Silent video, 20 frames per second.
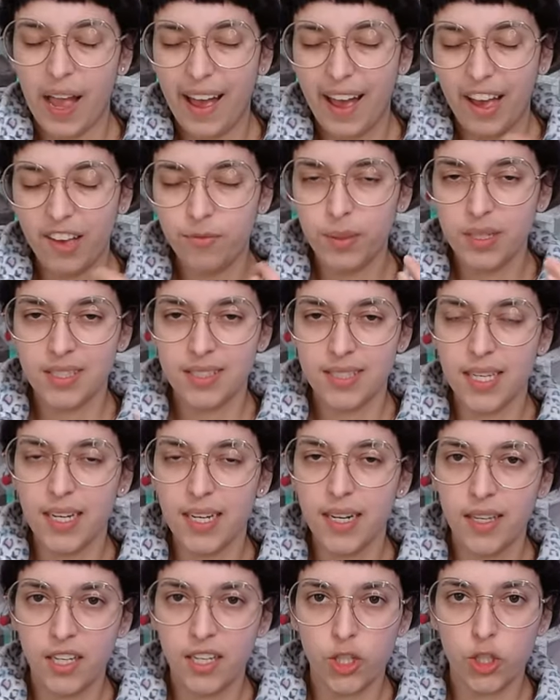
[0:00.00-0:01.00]
I've been sitting
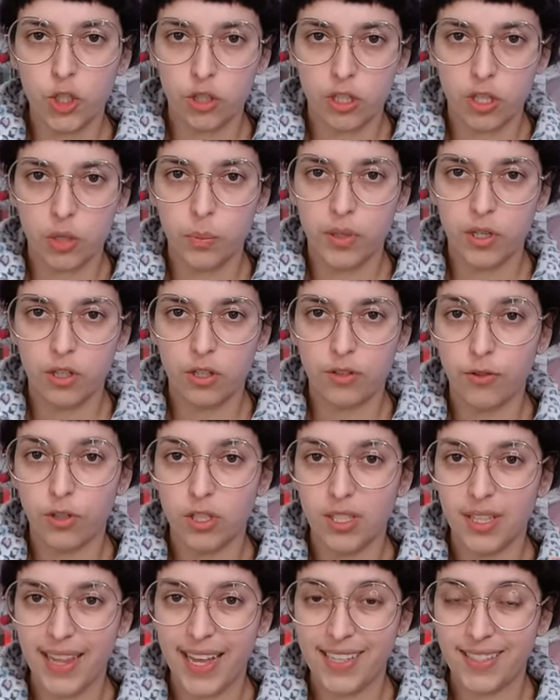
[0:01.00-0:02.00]
here on the computer for the
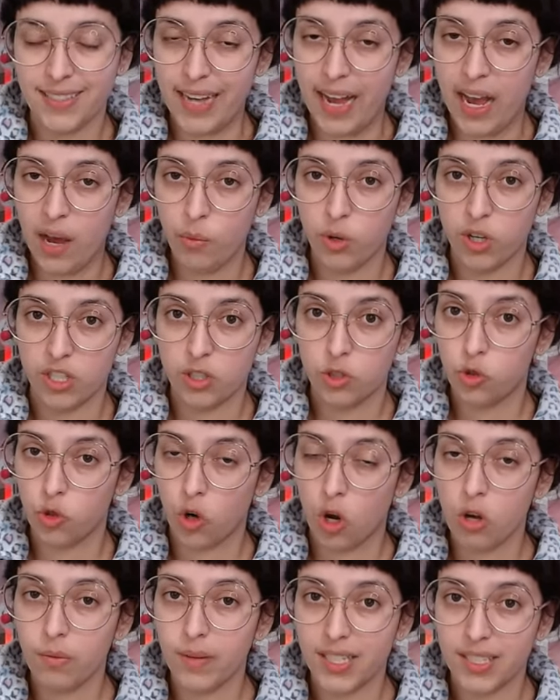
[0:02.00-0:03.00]
last hour
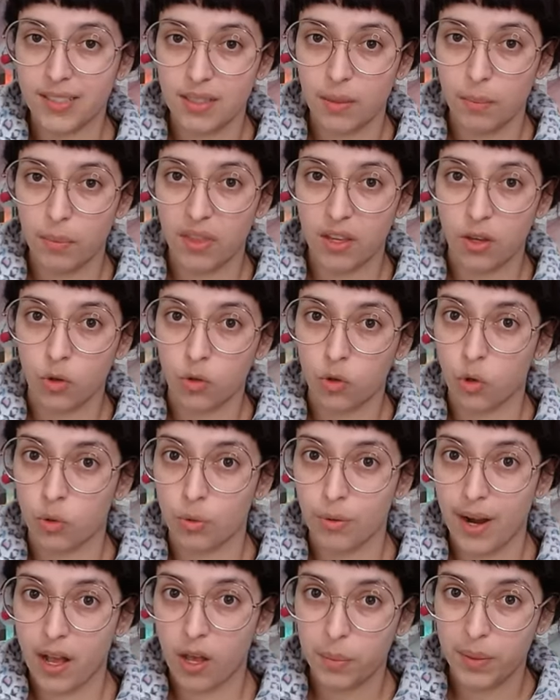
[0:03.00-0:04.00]
drawing something on
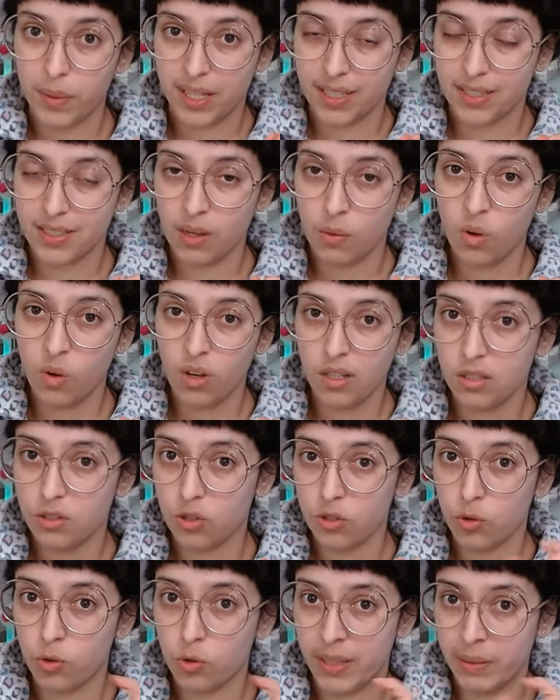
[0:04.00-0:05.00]
Corel because I wanted to
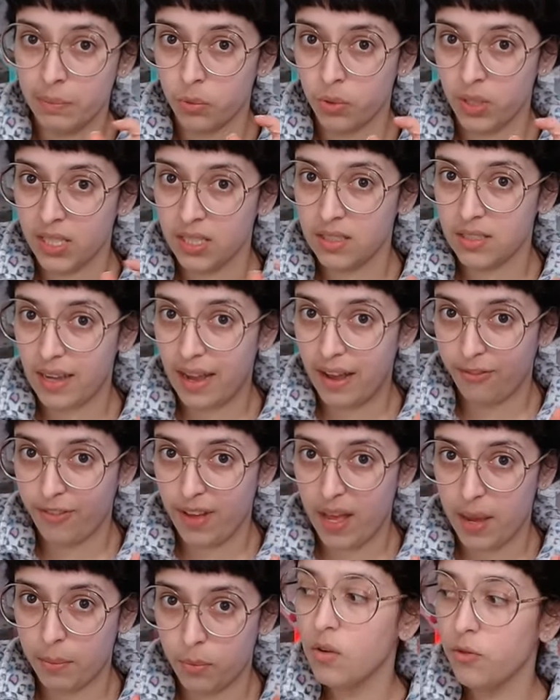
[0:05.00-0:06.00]
screen print a
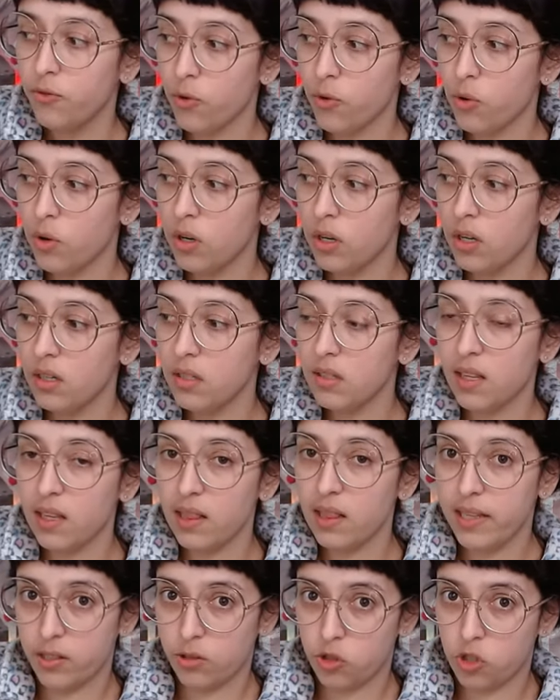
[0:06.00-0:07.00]
fabric for the
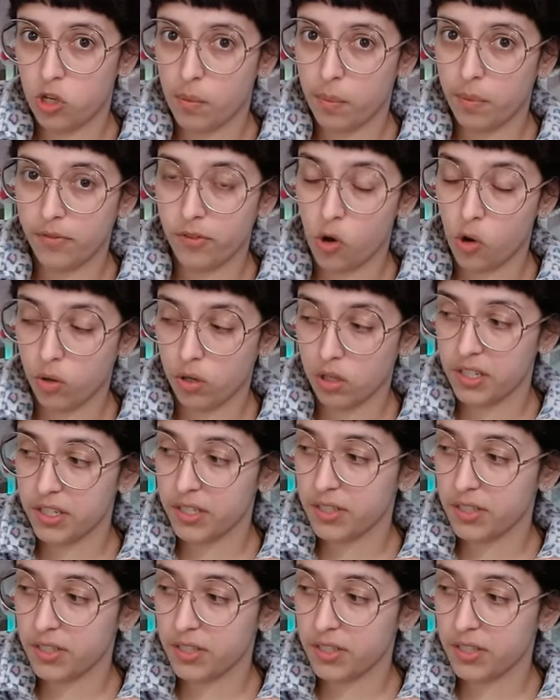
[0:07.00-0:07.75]
Little Shop of Horrors.